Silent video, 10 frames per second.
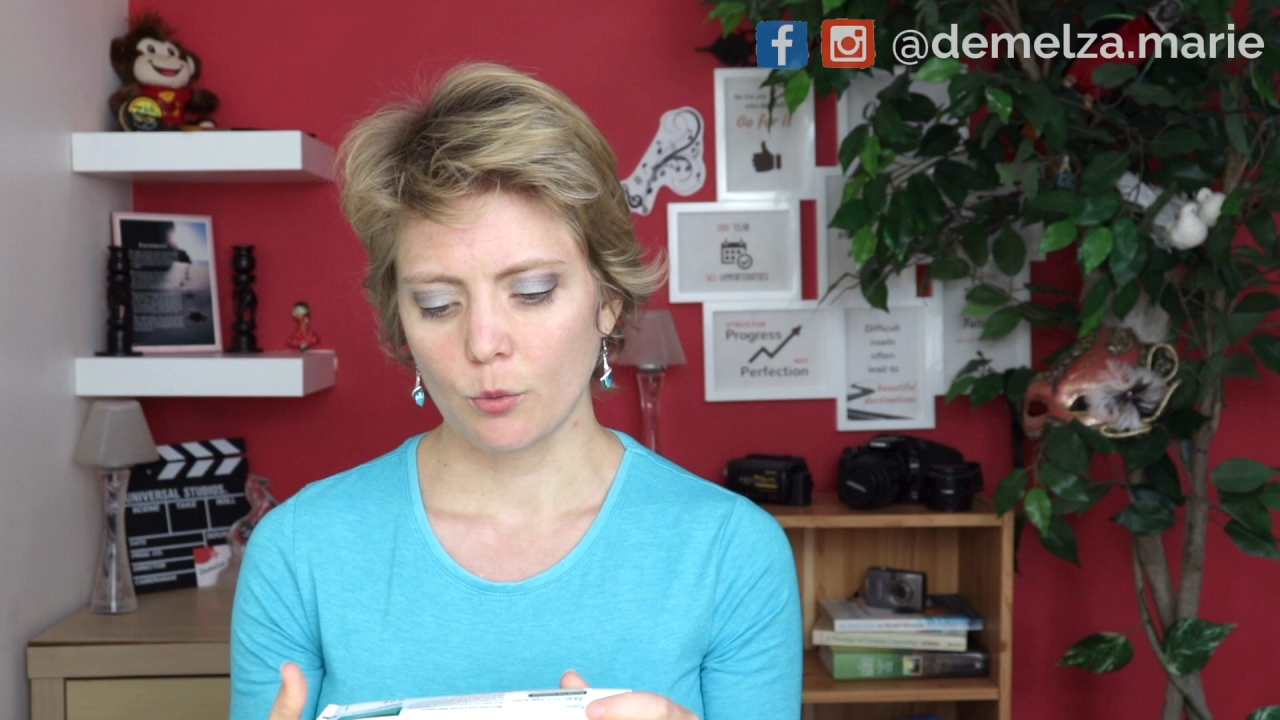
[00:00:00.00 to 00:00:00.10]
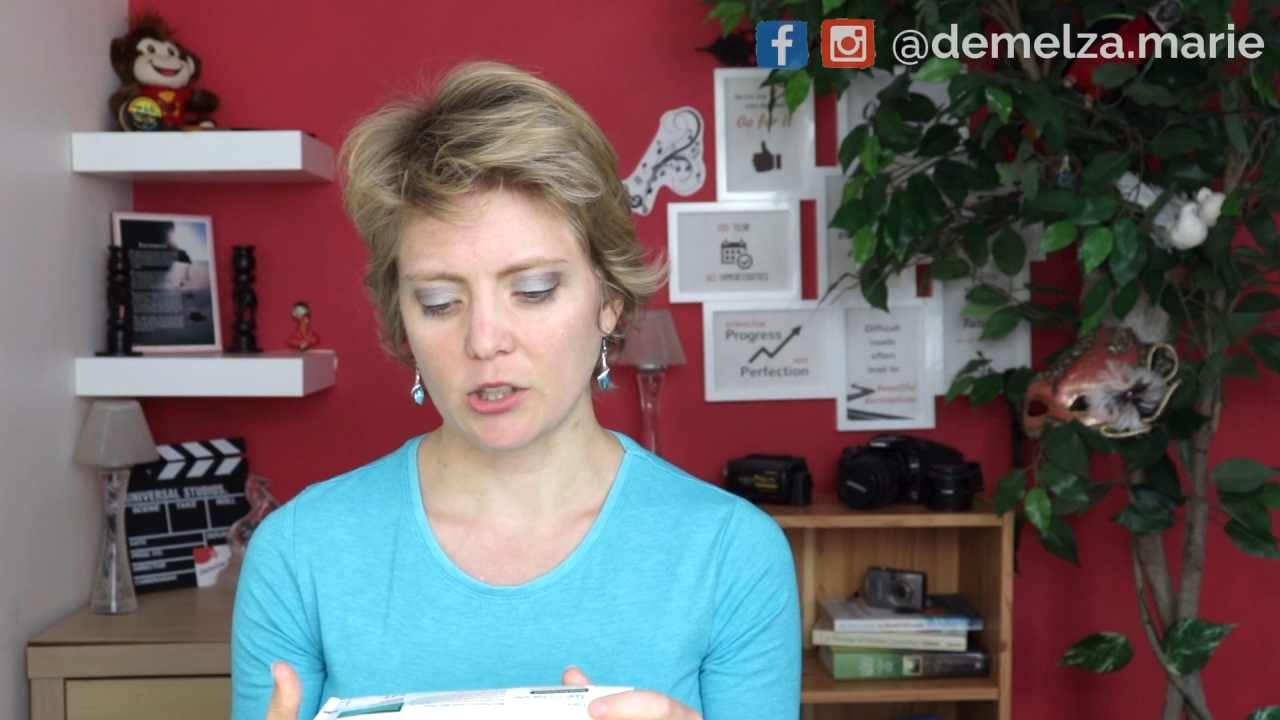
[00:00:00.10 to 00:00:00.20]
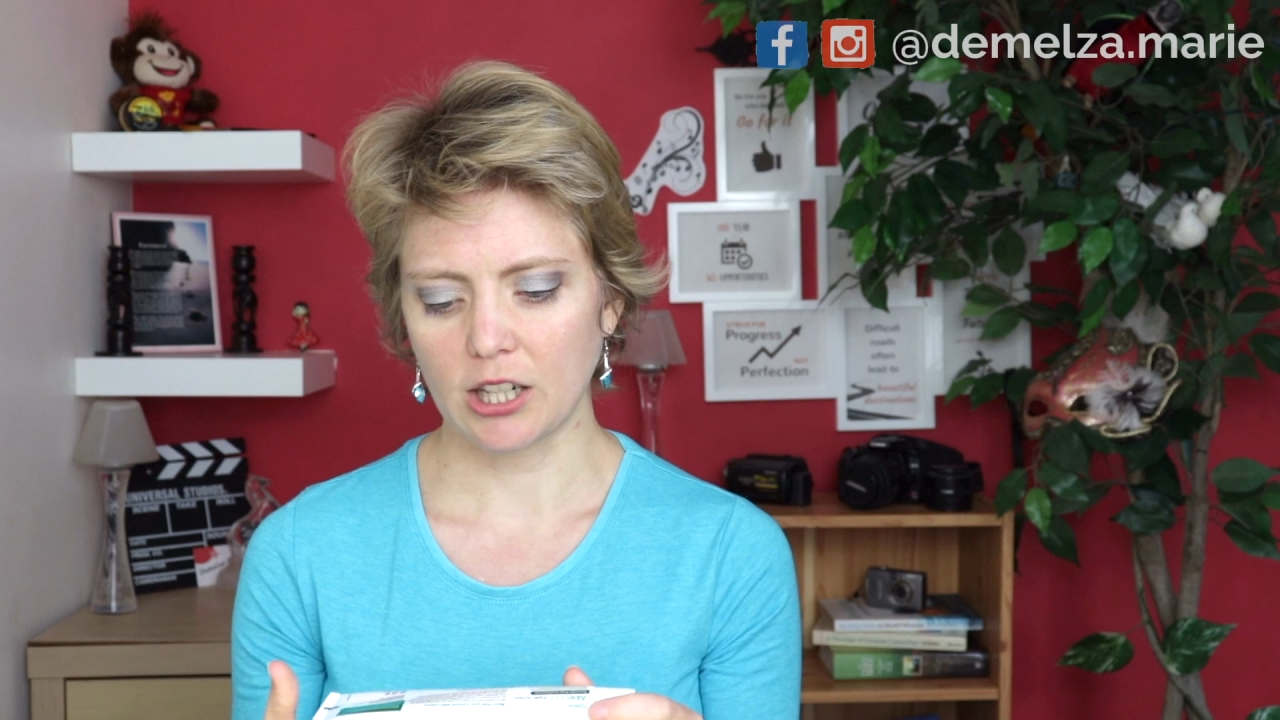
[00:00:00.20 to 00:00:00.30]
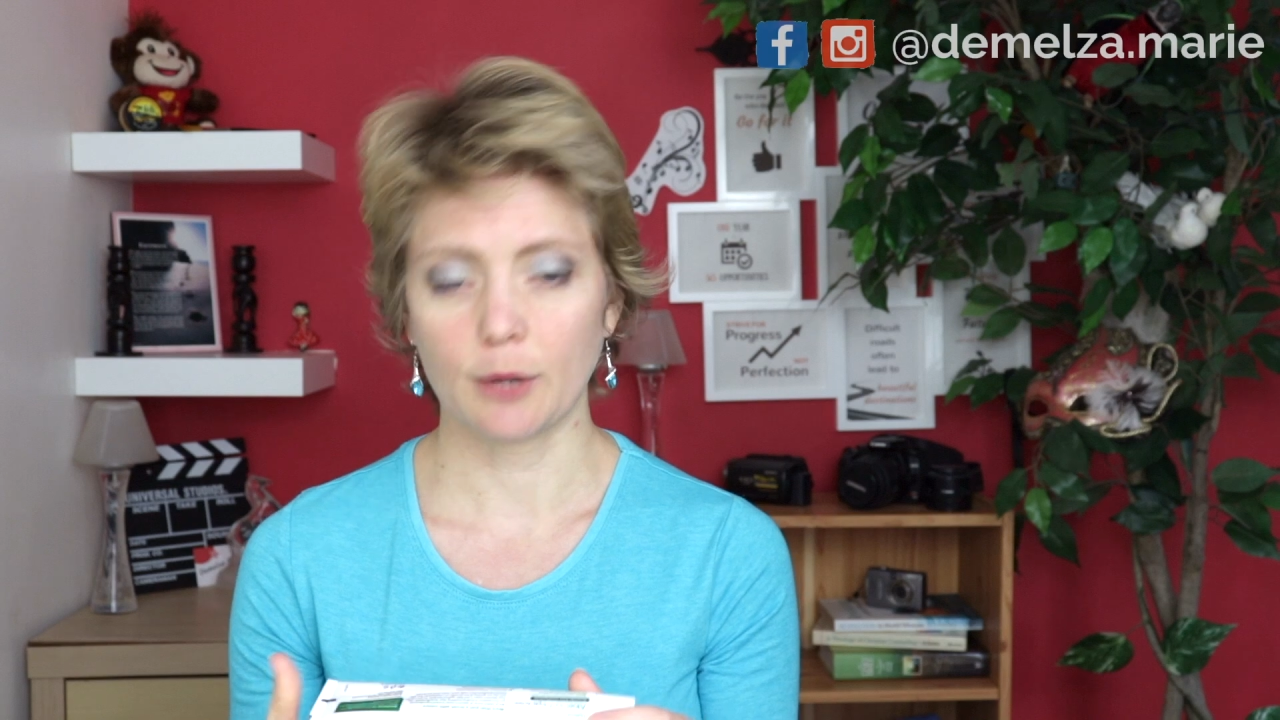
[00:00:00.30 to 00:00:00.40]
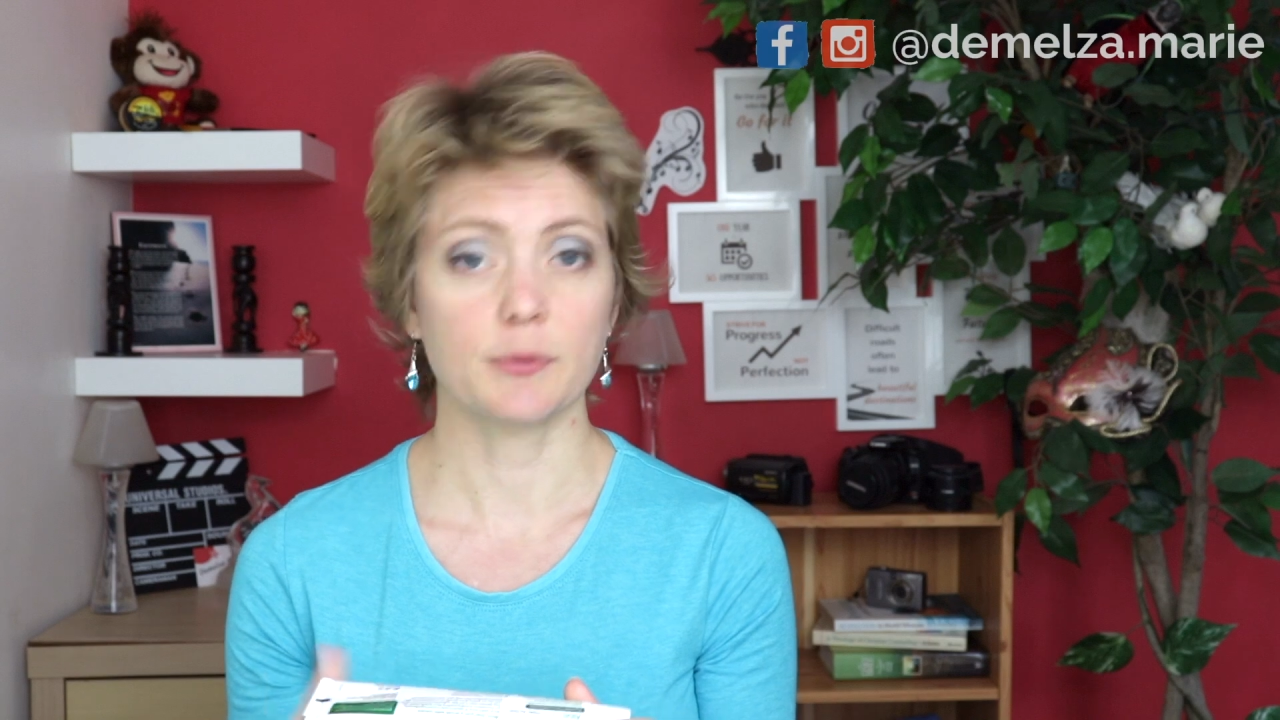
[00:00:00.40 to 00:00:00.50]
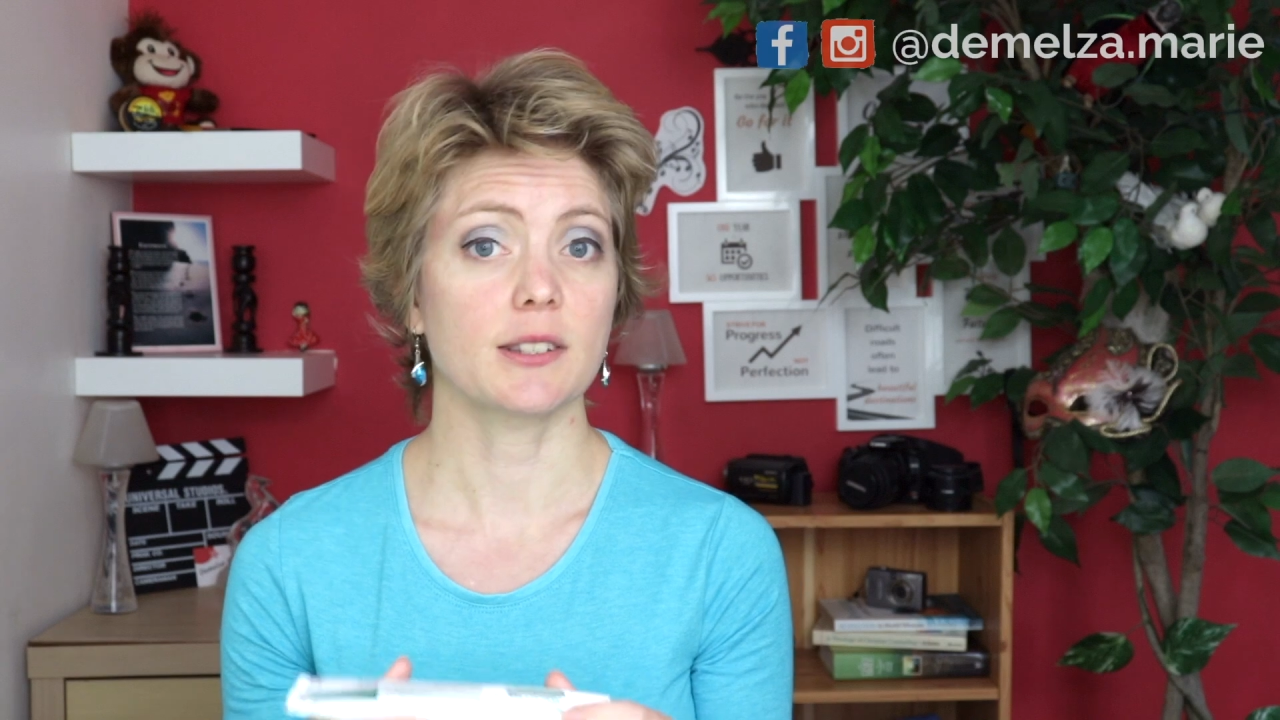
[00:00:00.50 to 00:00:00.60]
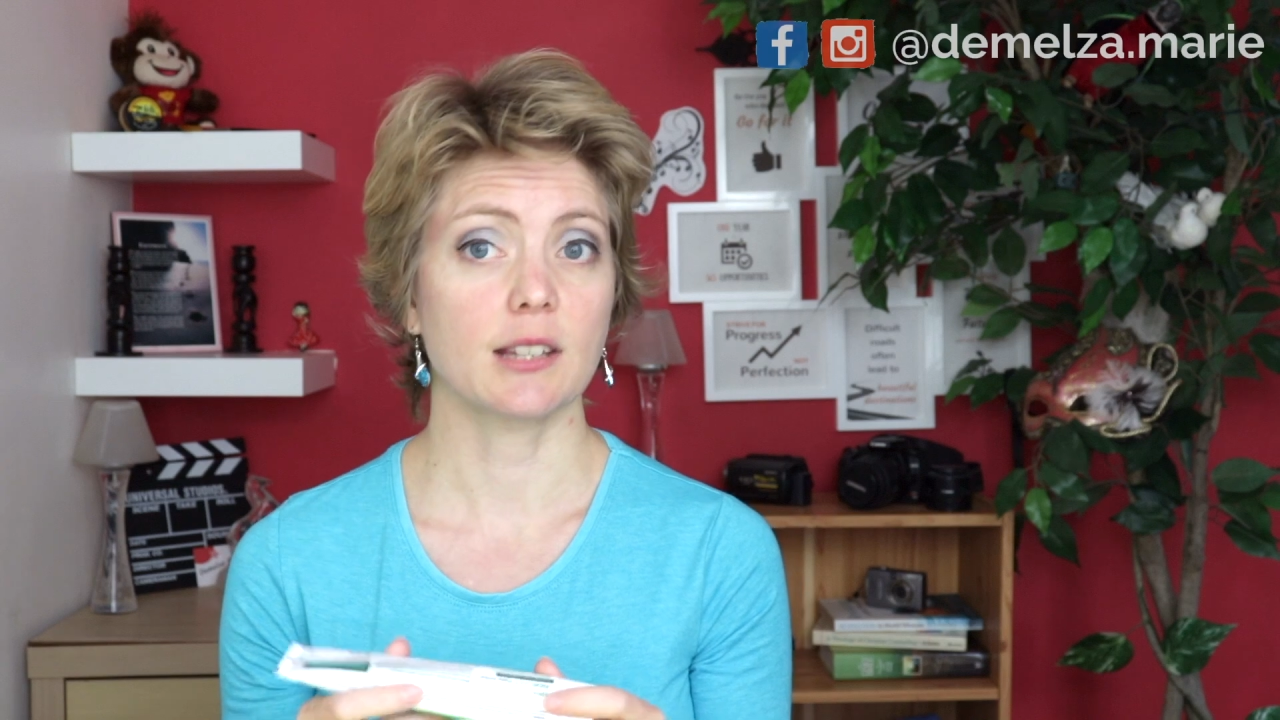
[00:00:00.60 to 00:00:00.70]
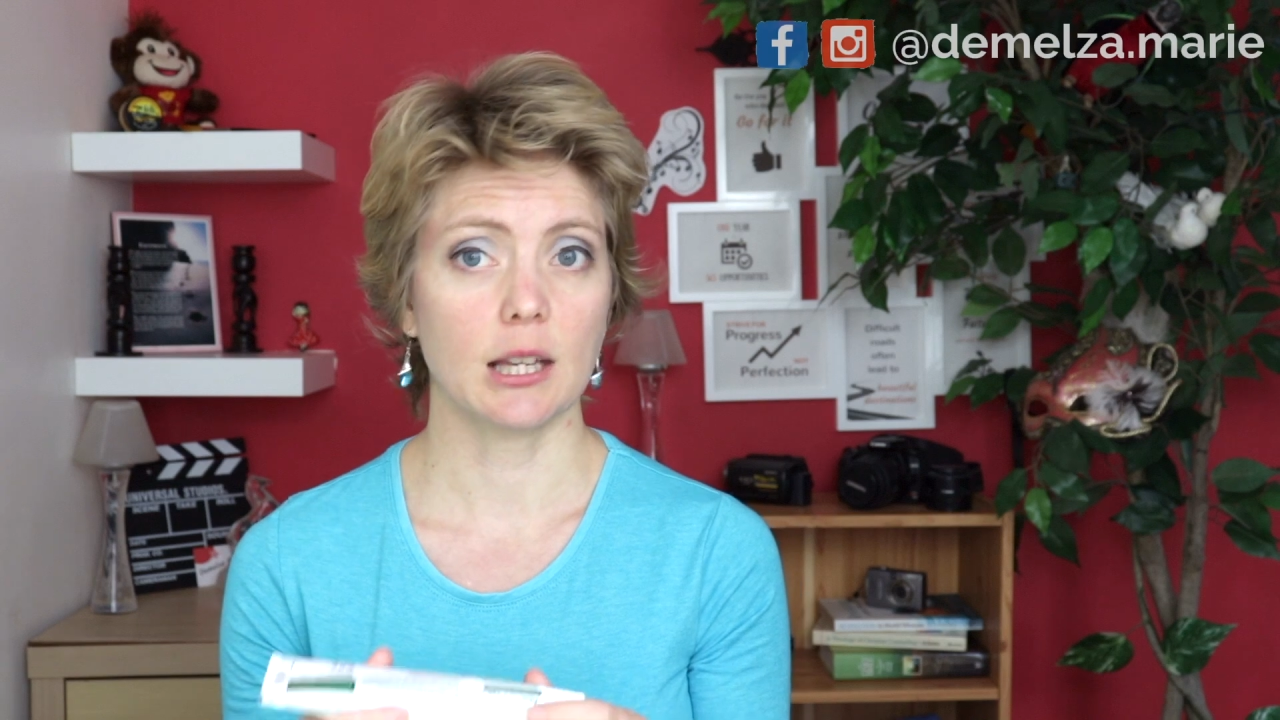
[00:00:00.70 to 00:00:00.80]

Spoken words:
which helps